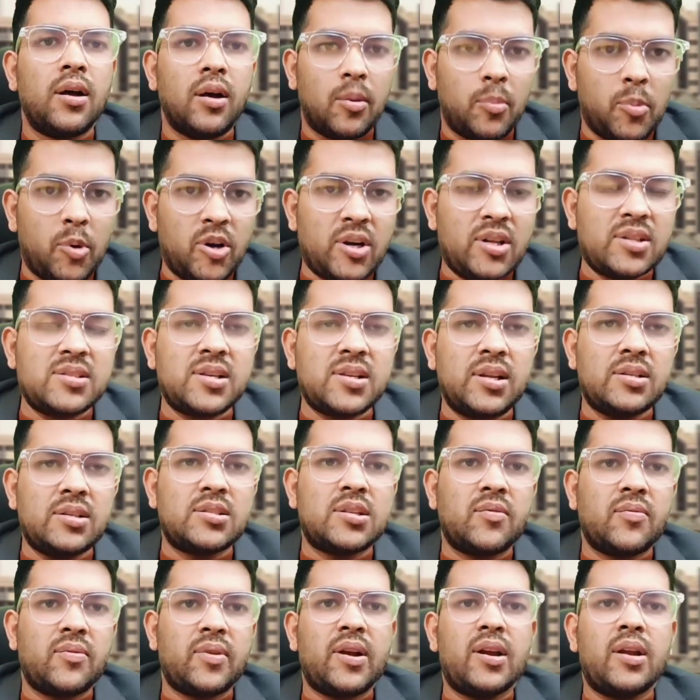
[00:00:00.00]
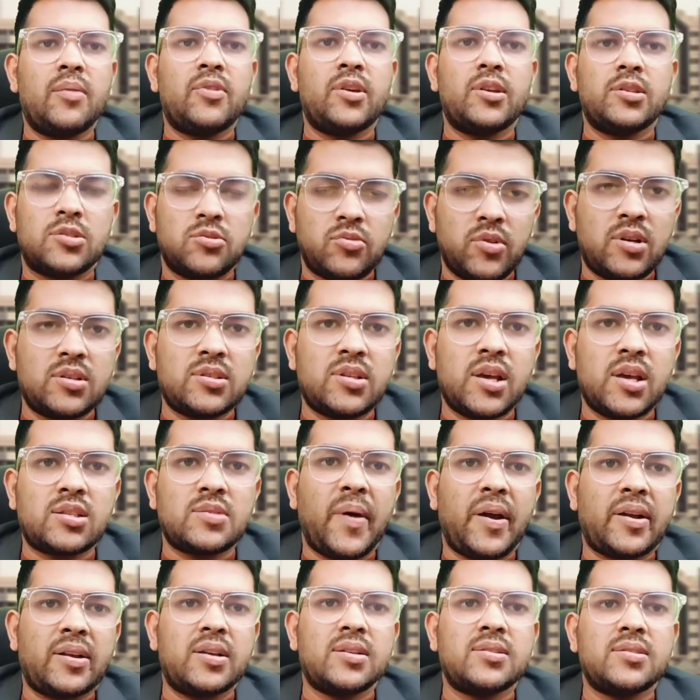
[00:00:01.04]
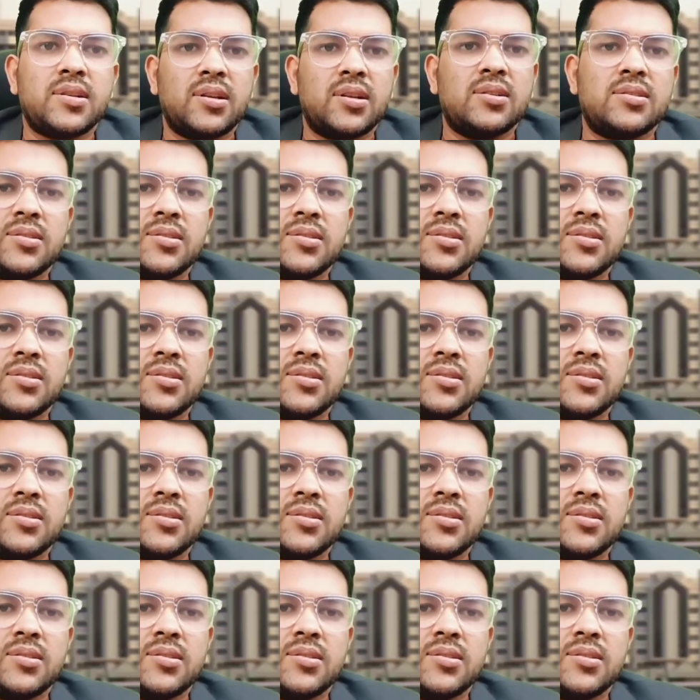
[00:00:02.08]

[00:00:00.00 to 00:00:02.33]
potential is different, every student's expectation is